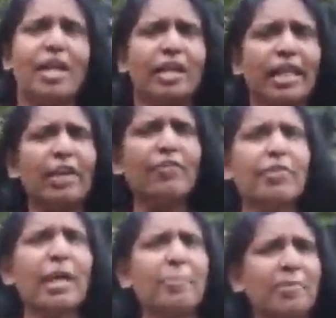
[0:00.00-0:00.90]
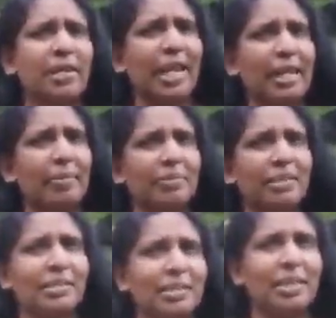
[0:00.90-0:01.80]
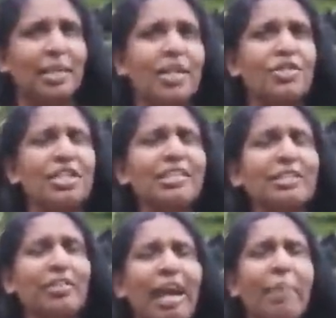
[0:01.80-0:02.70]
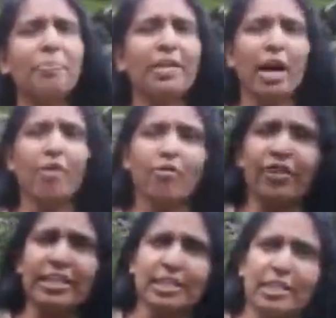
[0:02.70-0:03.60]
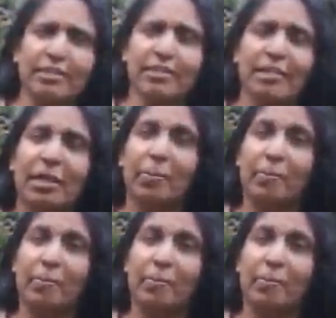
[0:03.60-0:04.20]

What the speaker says: Give them names. Describe their features.